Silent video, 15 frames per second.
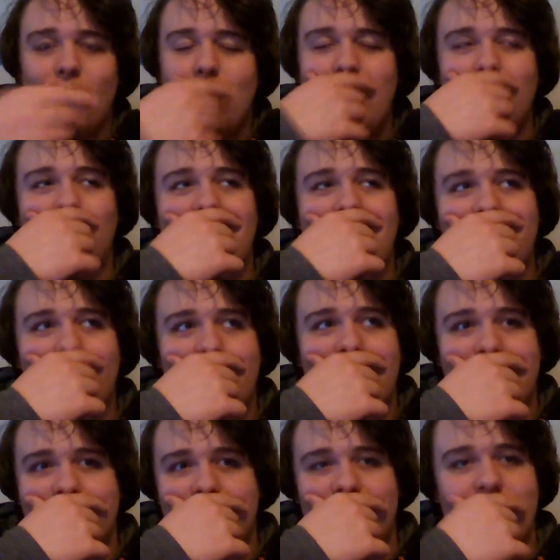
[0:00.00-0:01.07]
whatever
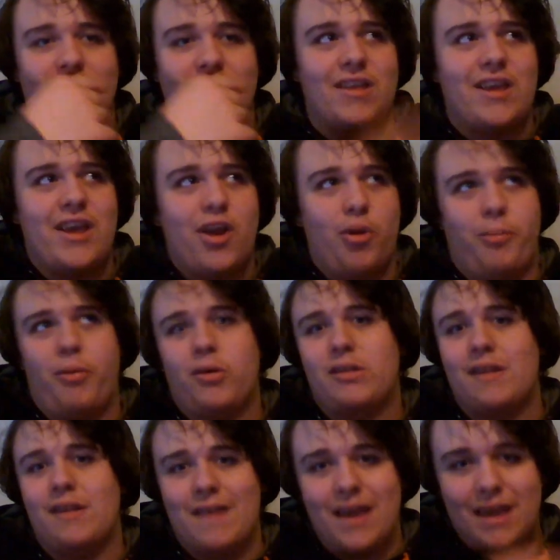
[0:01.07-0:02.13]
it is, the yearbook
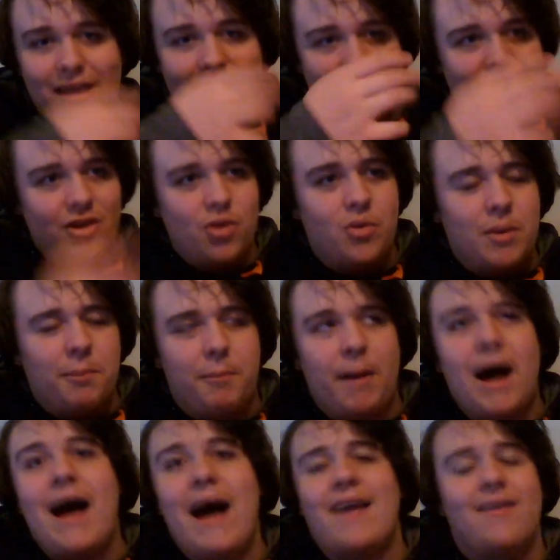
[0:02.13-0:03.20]
that you can
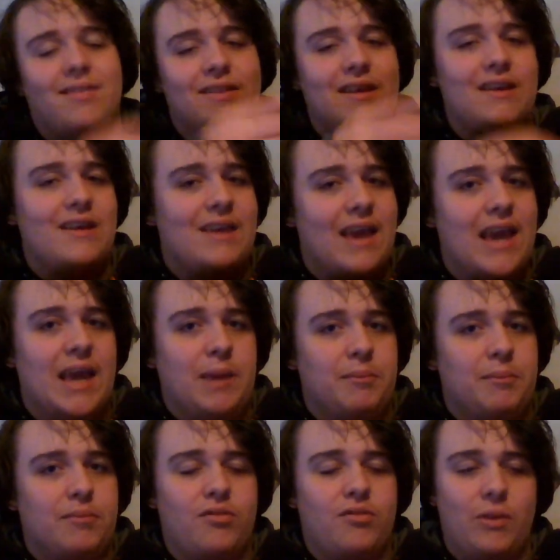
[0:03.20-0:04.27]
buy at the
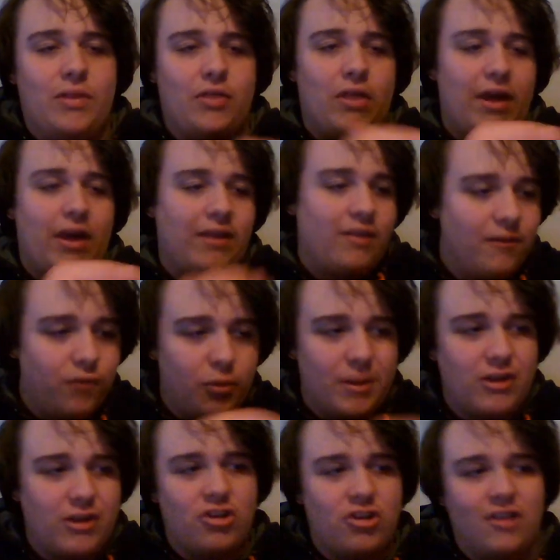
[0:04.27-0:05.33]
games with like the
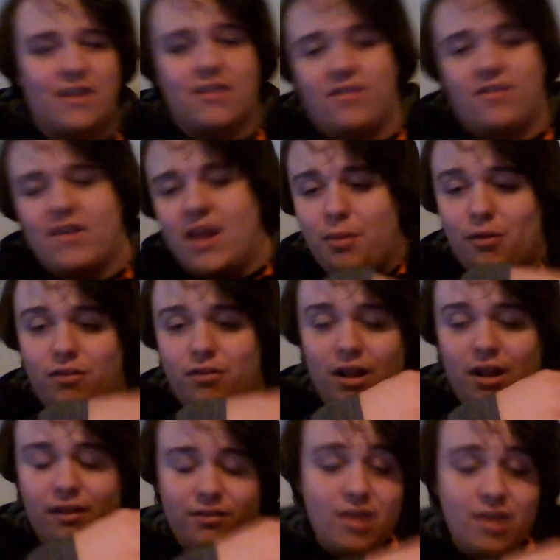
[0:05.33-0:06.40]
information on the inside about
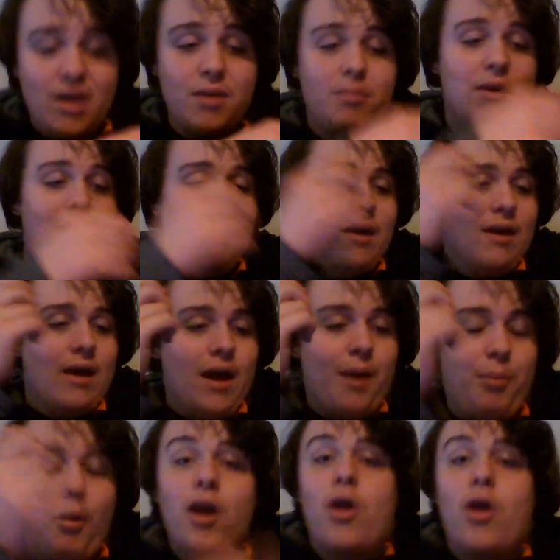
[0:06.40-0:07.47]
tonight's game. I
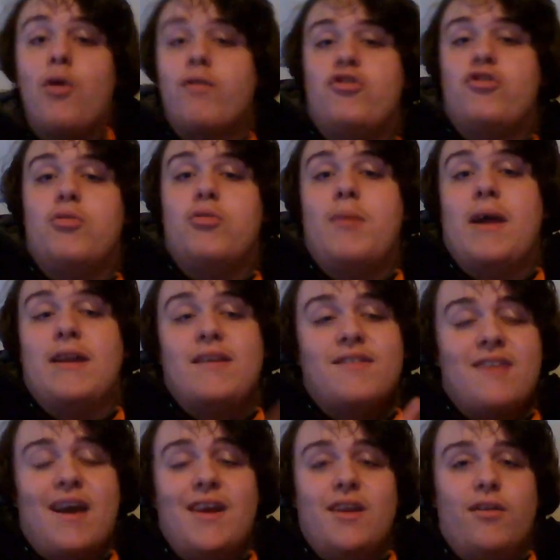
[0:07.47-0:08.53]
brought it over to him and he
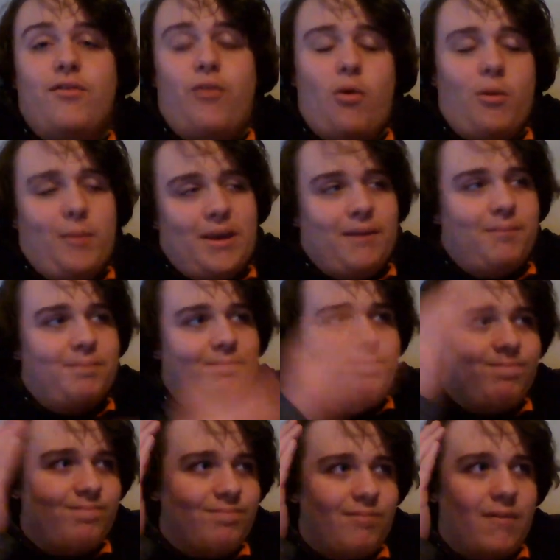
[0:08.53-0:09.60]
signed it for me.
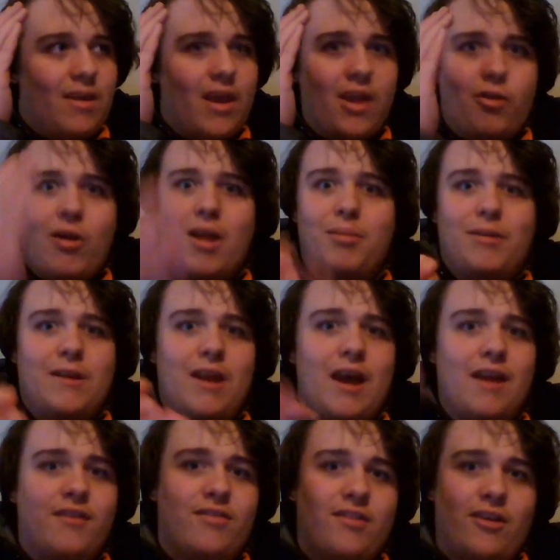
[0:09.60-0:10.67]
Incredibly
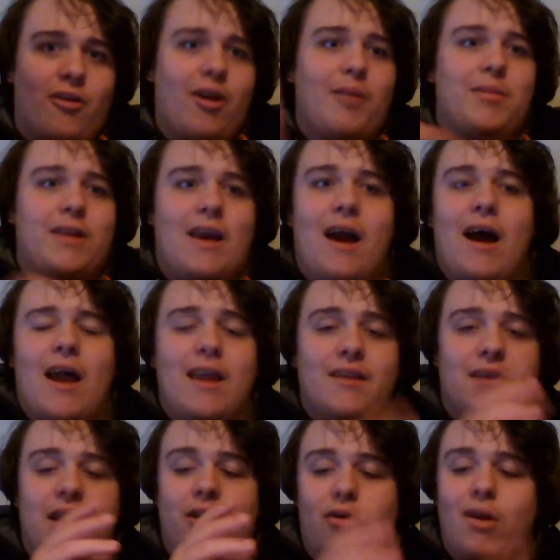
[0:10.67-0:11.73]
nice, incredibly kind,
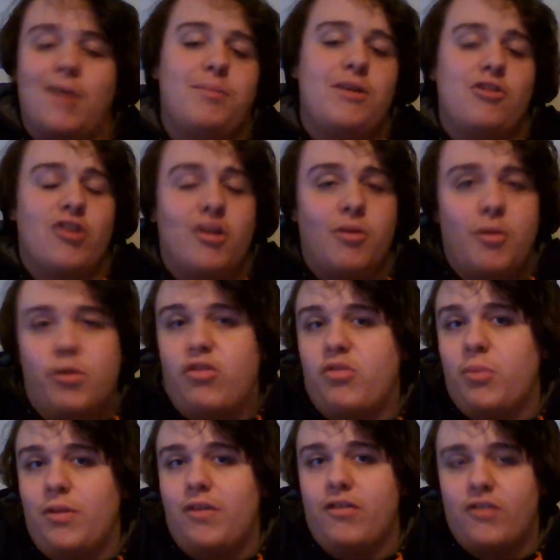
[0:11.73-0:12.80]
incredibly generous
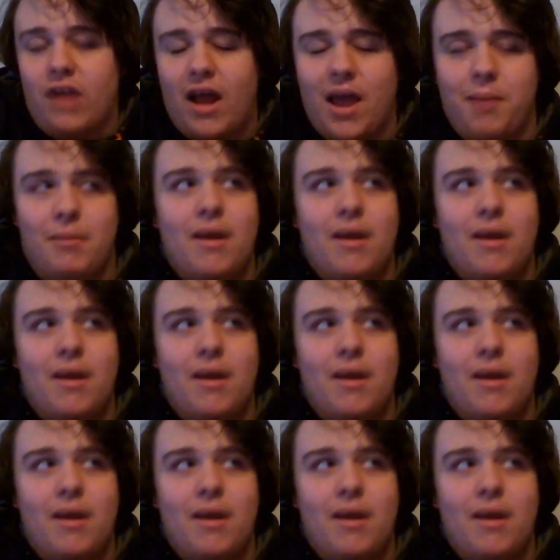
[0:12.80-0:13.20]
with his time.